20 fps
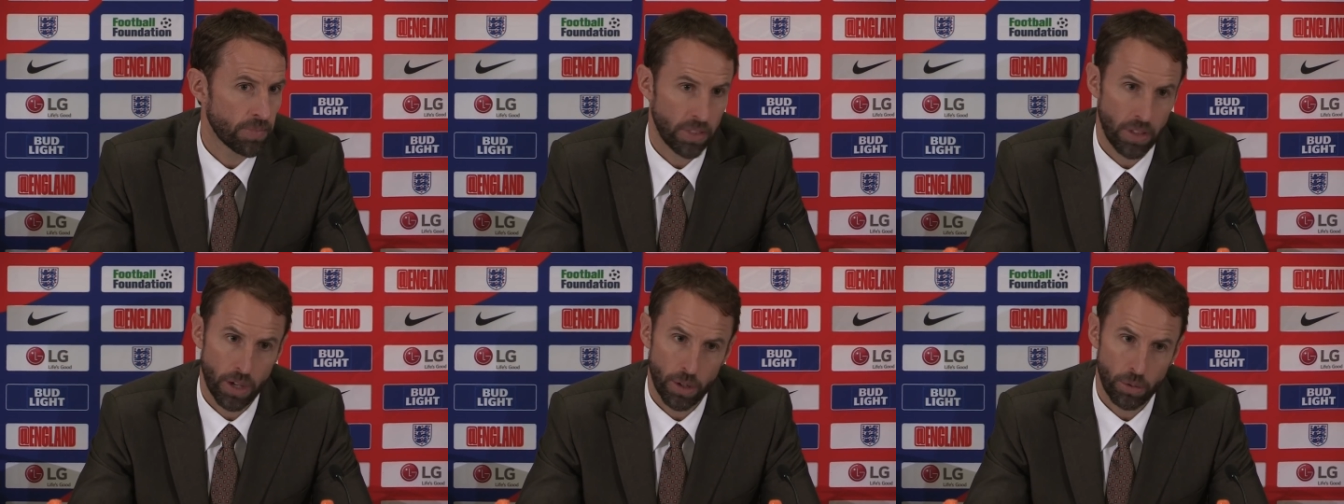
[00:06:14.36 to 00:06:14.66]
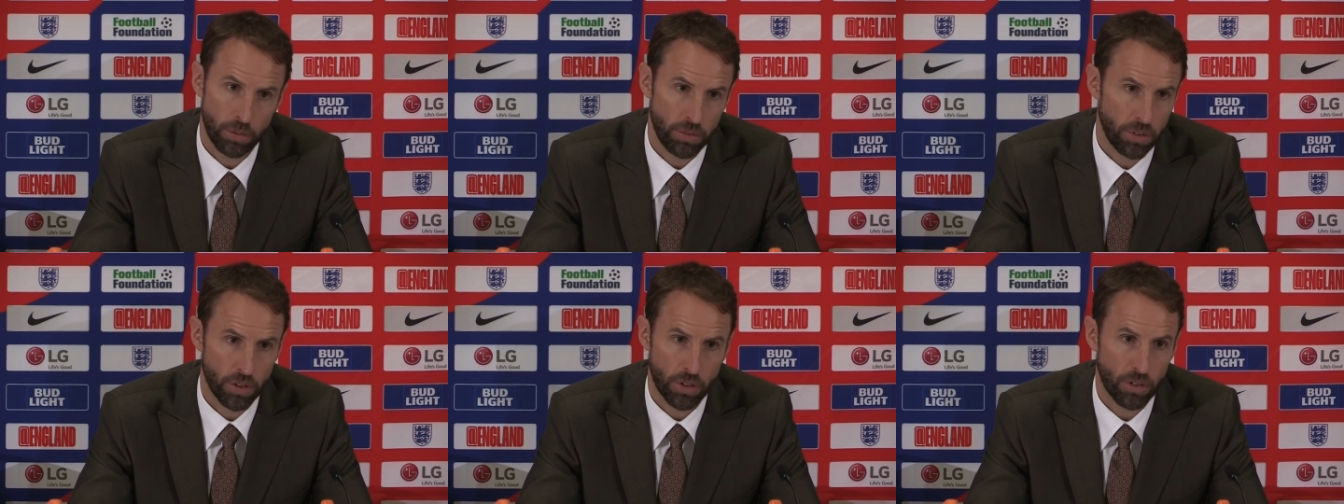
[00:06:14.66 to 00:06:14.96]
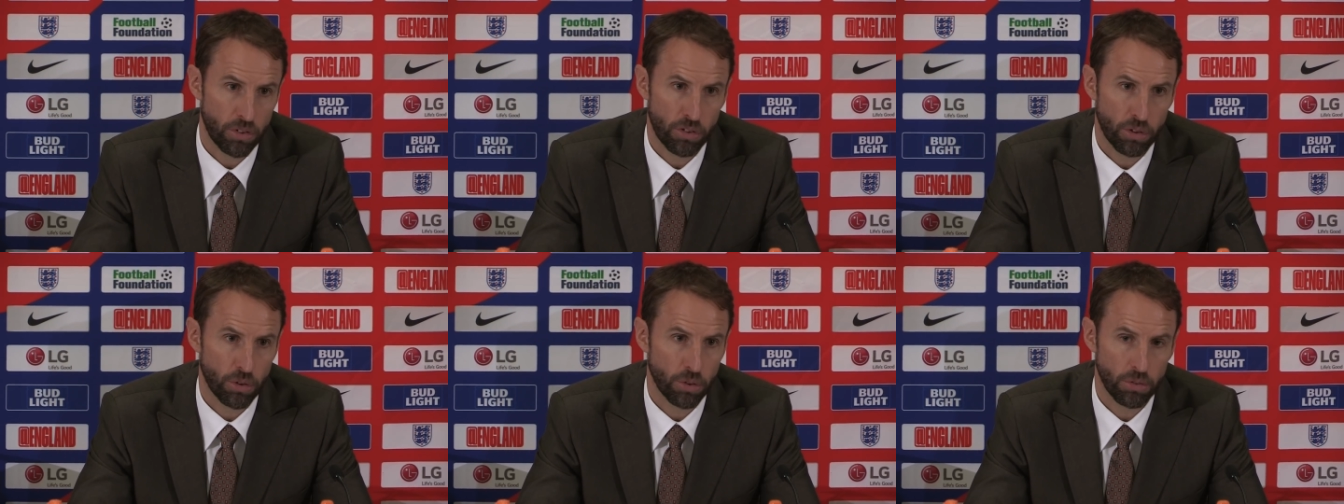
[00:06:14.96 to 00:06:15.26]
No,
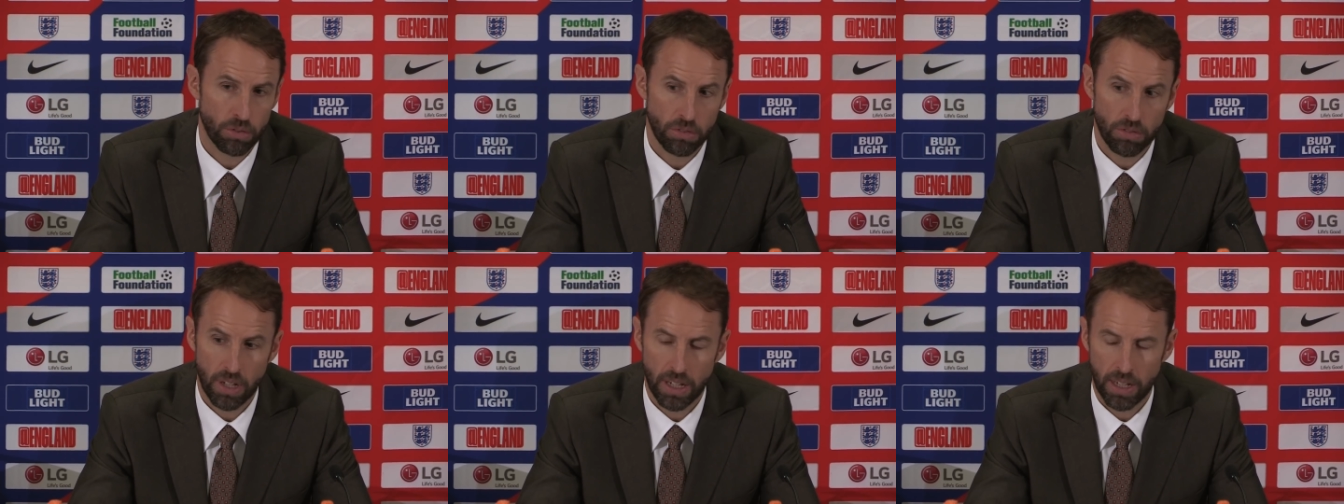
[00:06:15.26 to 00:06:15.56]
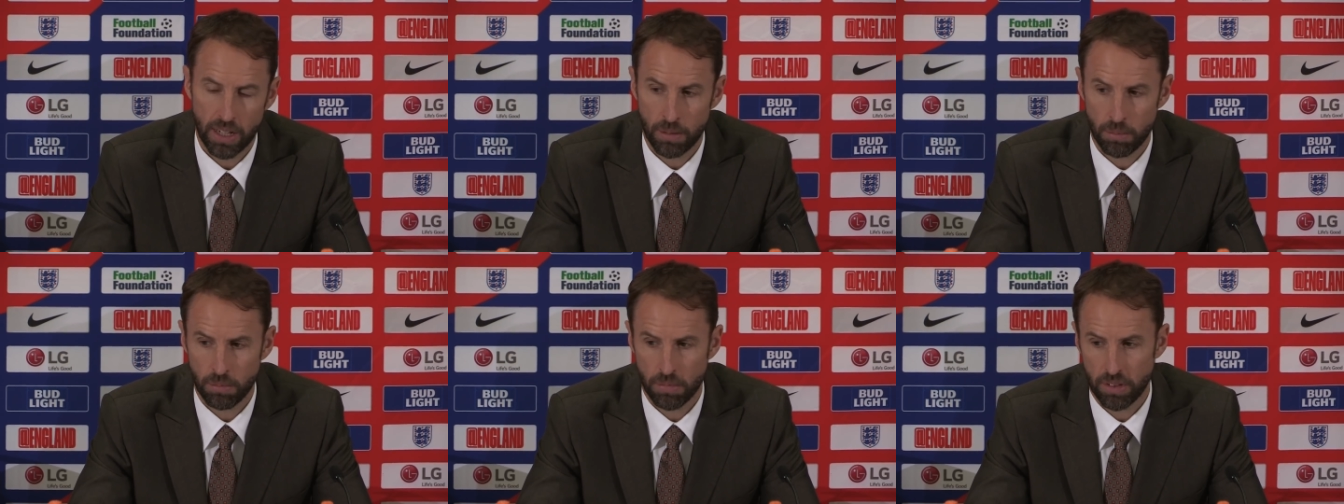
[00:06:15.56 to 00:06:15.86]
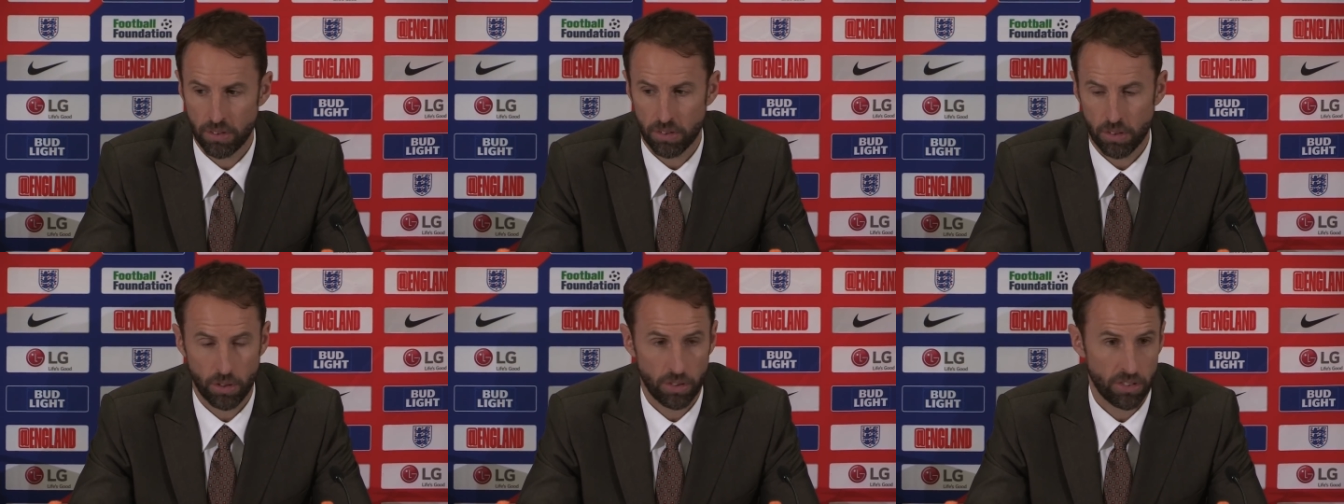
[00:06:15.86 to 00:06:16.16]
not at all. Um,
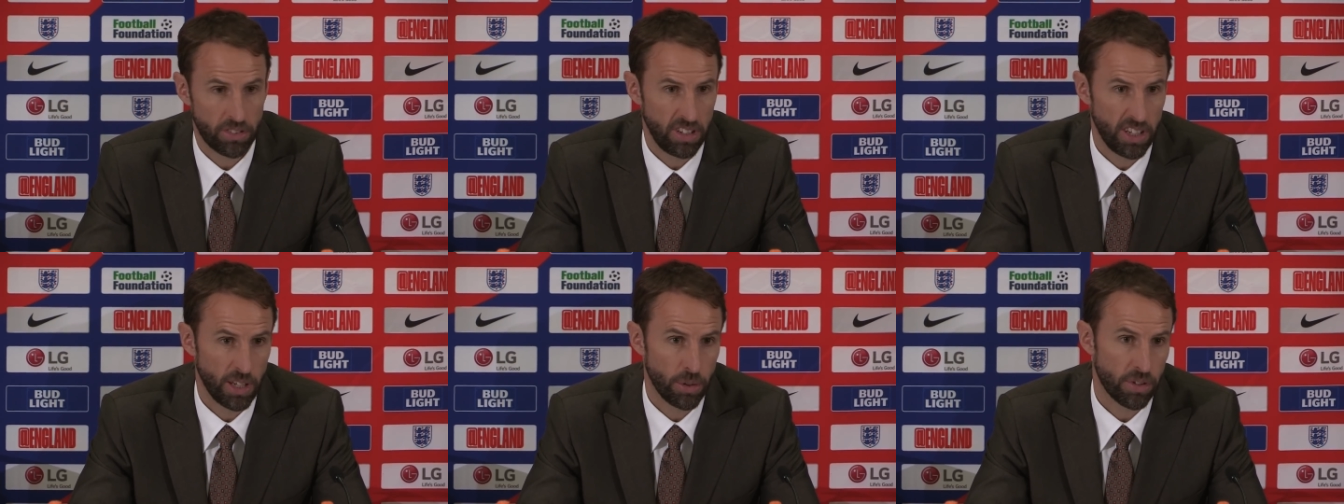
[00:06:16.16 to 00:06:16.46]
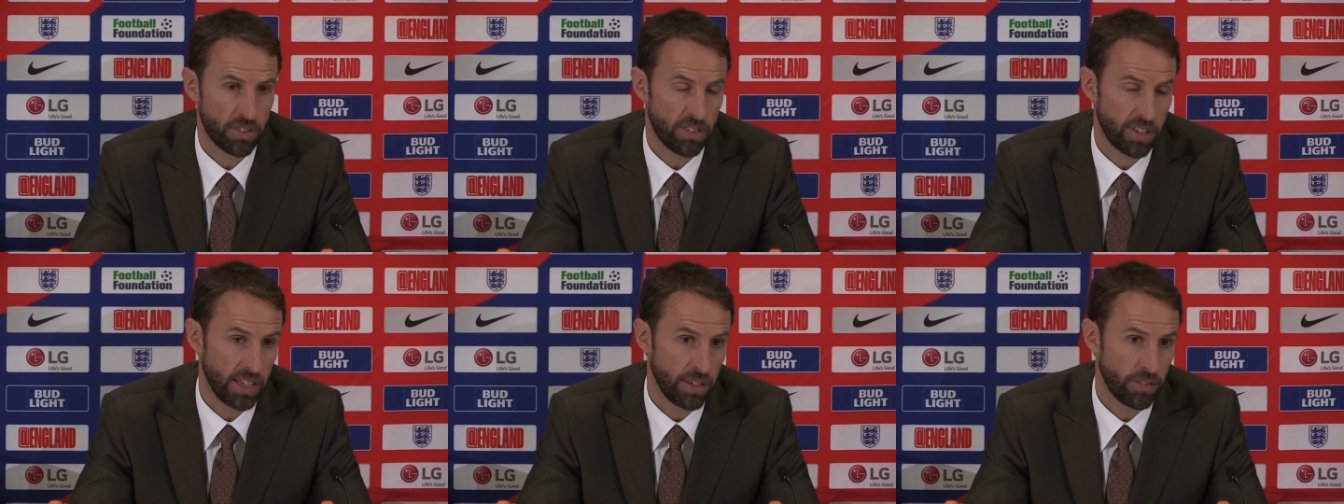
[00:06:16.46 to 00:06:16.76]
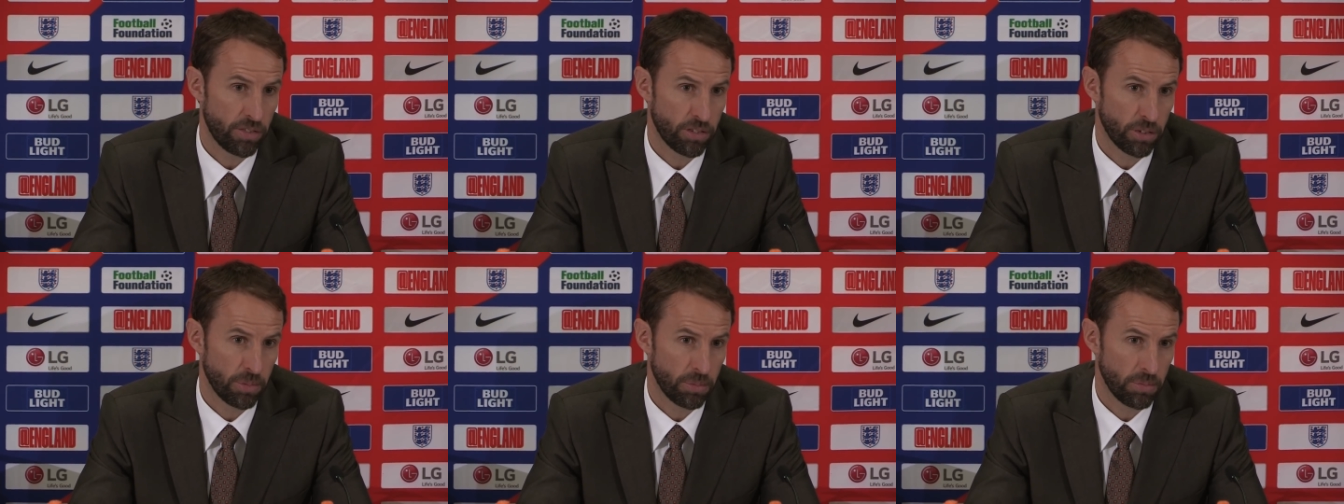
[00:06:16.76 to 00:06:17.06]
it's continuity
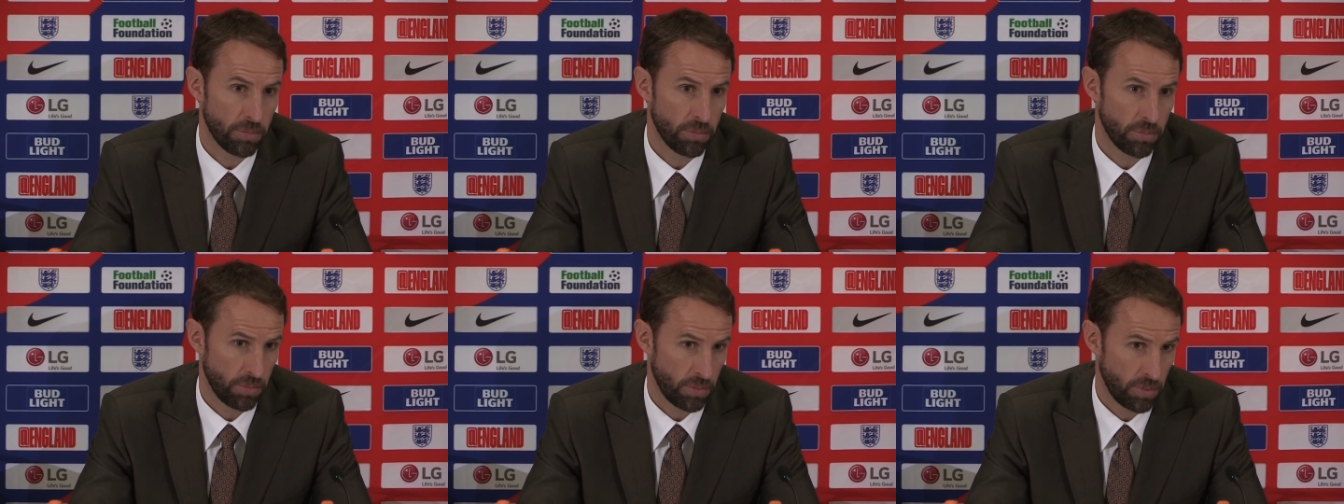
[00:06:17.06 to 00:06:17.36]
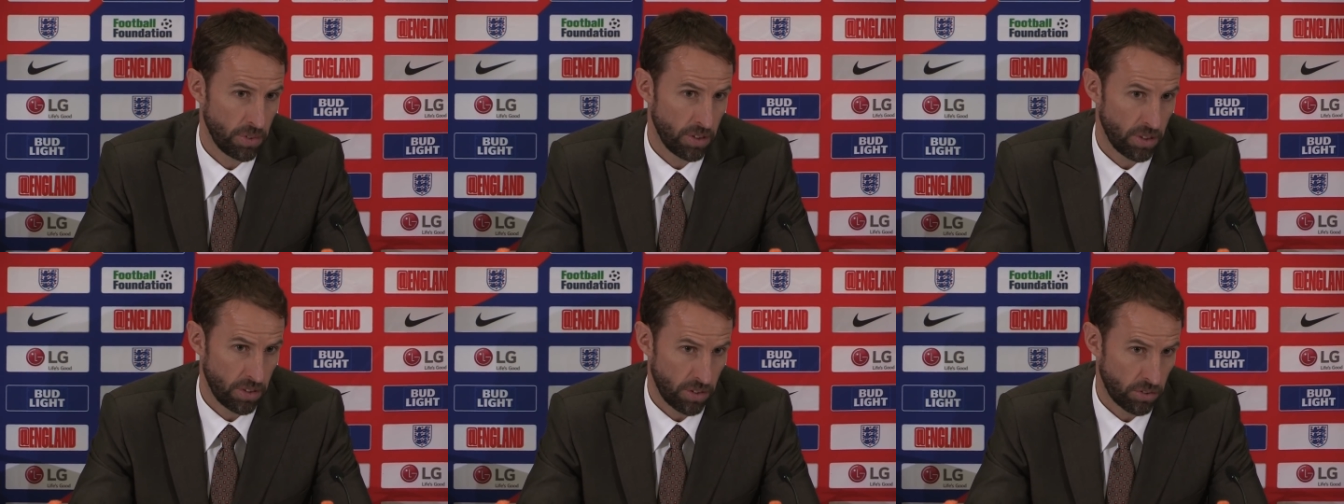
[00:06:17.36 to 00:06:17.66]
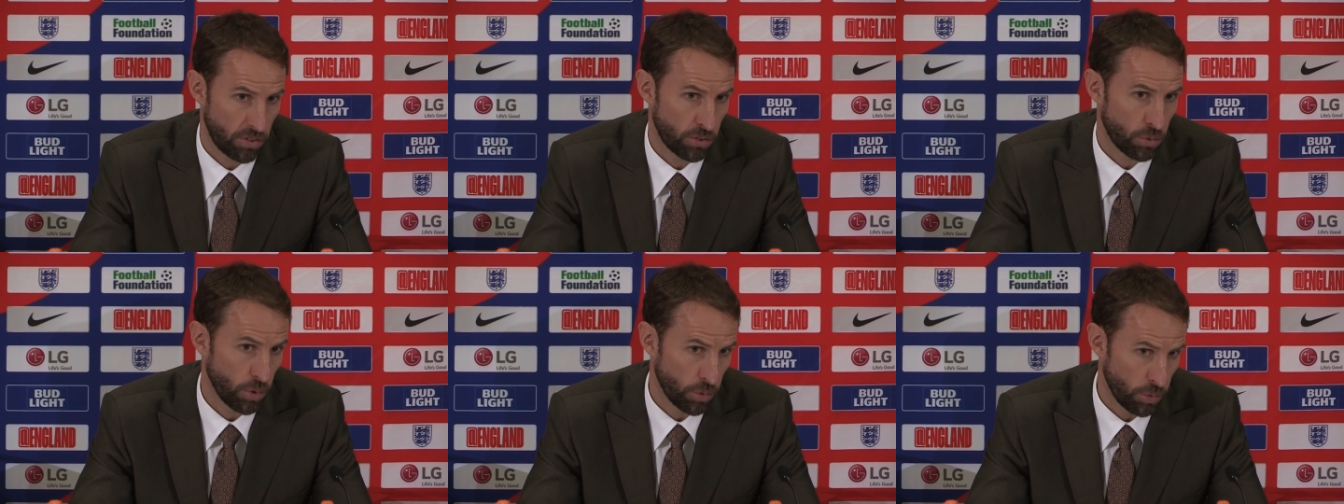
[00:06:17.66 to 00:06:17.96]
from the
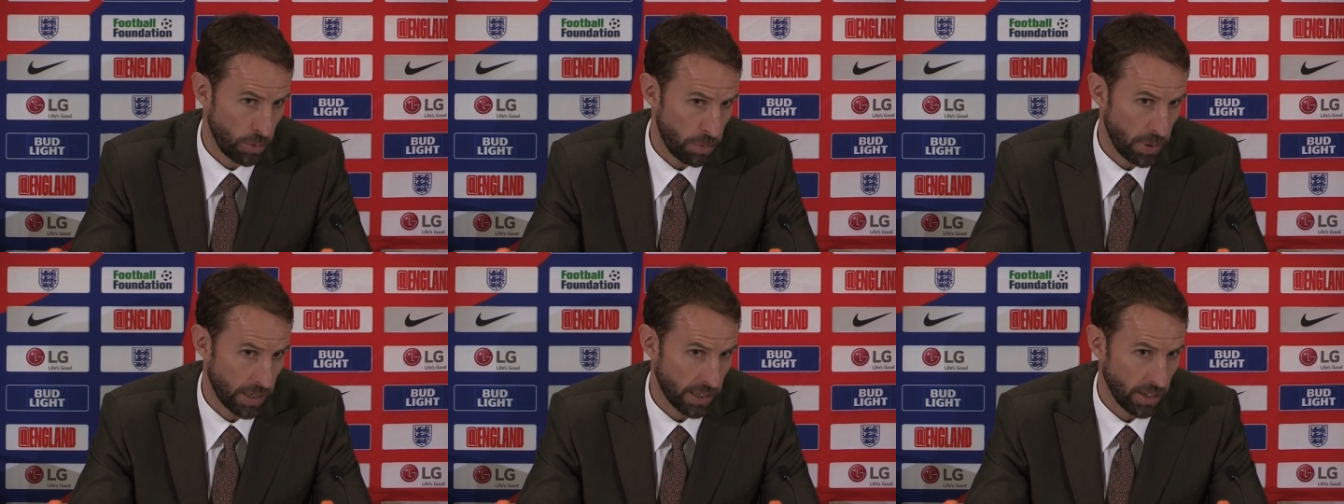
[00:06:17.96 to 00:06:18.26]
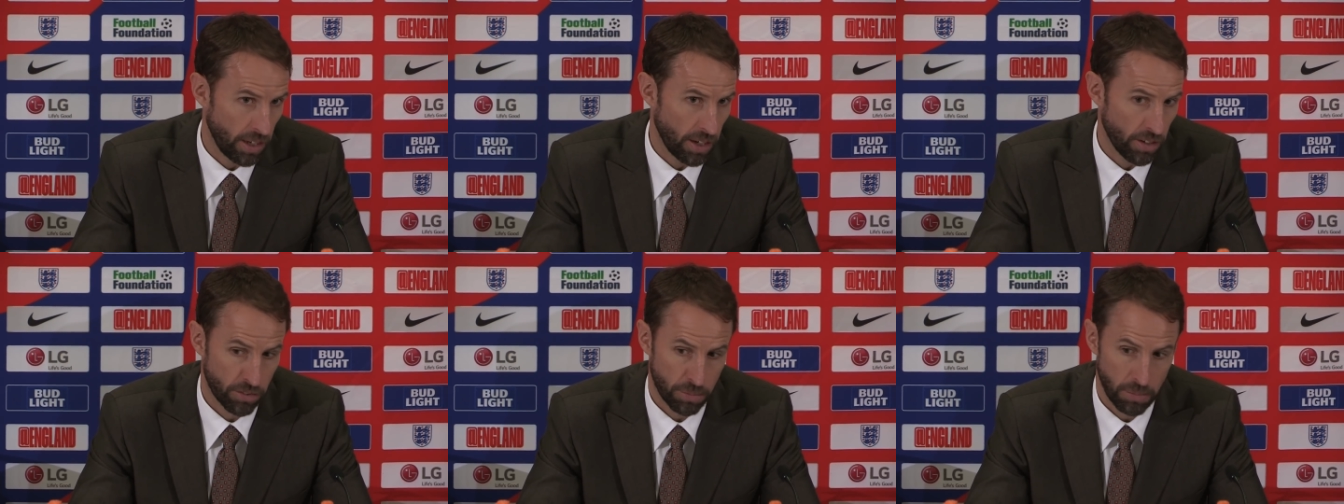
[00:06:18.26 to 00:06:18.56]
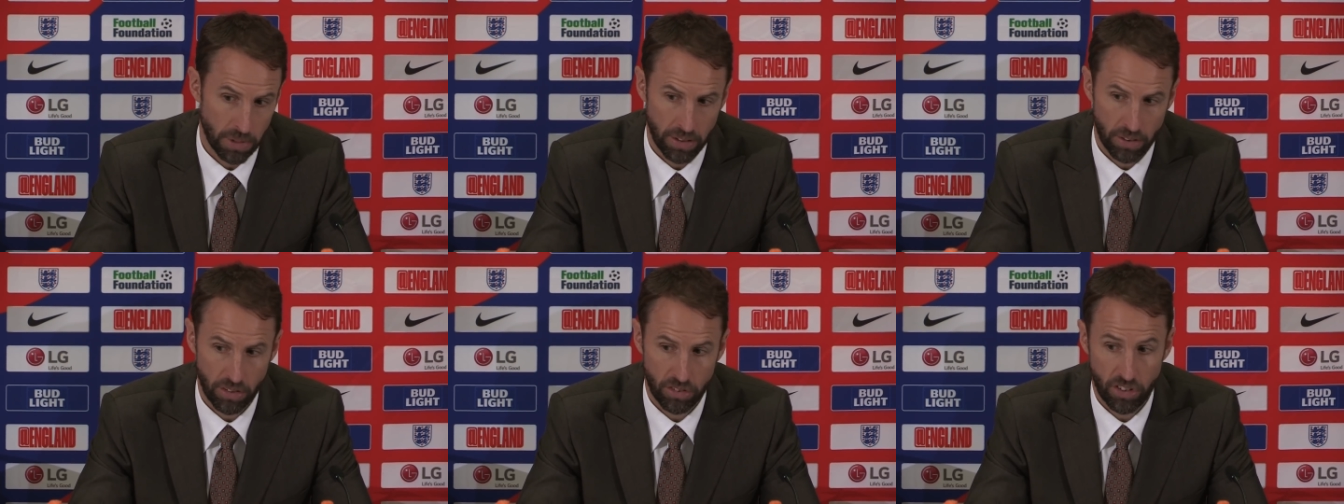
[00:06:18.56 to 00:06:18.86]
squad we picked last
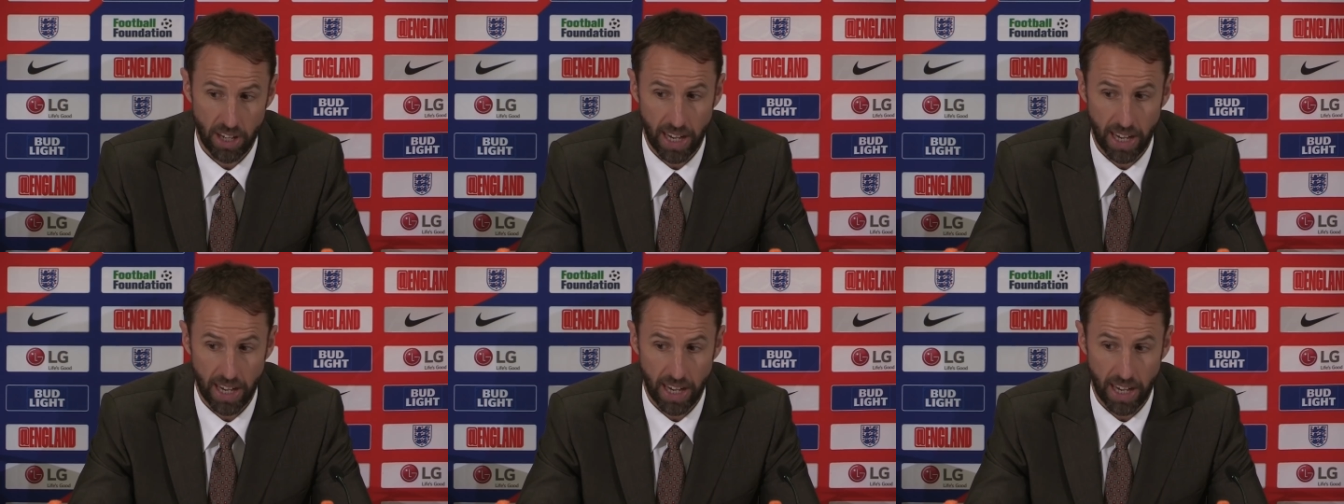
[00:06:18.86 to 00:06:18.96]
month.